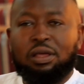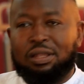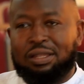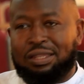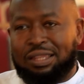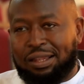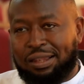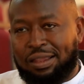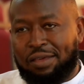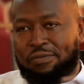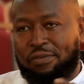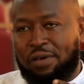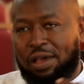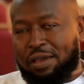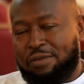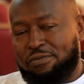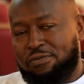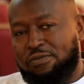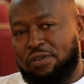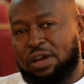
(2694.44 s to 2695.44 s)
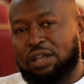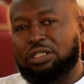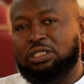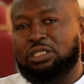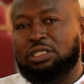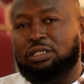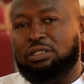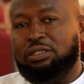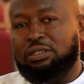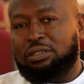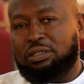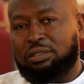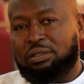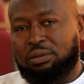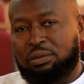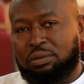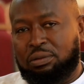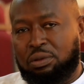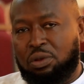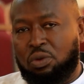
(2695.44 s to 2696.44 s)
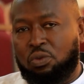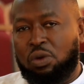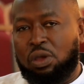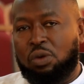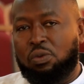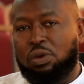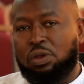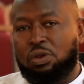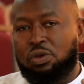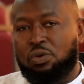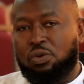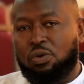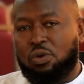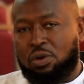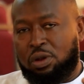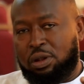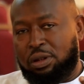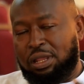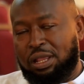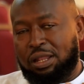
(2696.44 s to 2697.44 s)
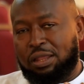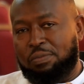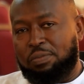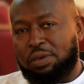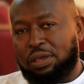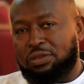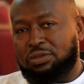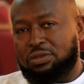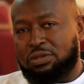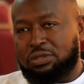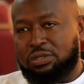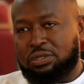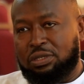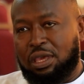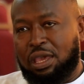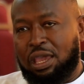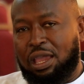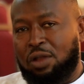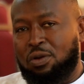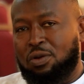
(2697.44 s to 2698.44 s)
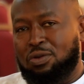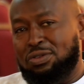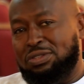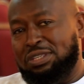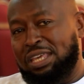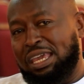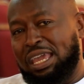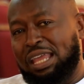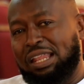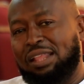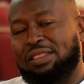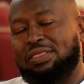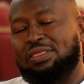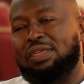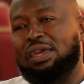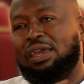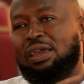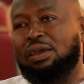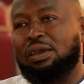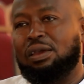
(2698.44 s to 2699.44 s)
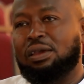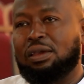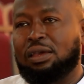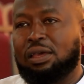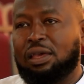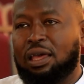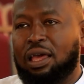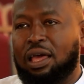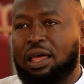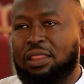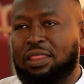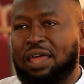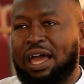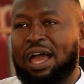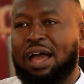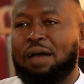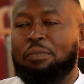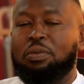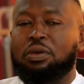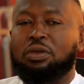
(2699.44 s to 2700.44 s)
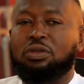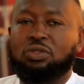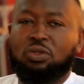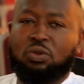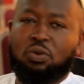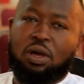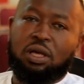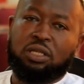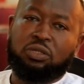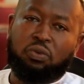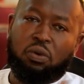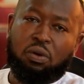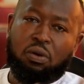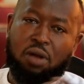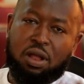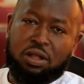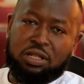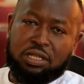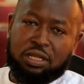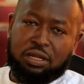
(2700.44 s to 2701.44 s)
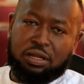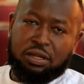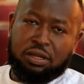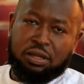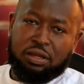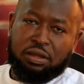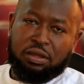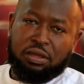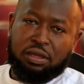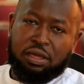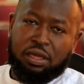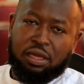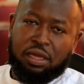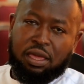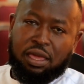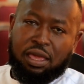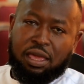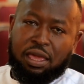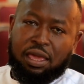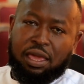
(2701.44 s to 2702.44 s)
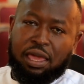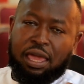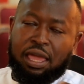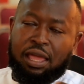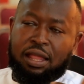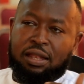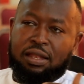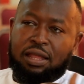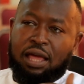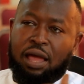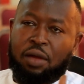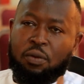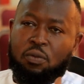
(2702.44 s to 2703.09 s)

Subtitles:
deliver and function the way we do on a daily basis, and not to take anything that happens to us for granted. And I